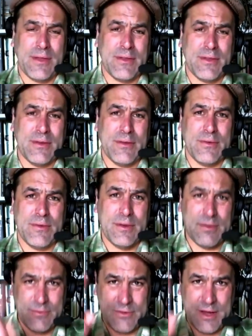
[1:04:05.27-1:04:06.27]
I think
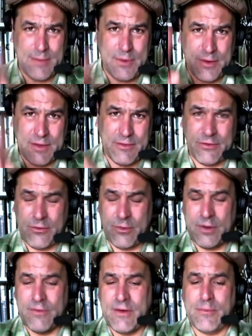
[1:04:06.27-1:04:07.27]
the depth on this
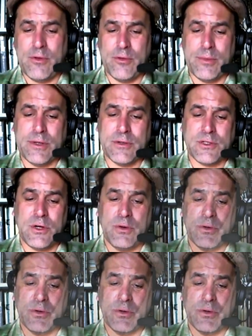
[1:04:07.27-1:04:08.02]
is 25 millimeters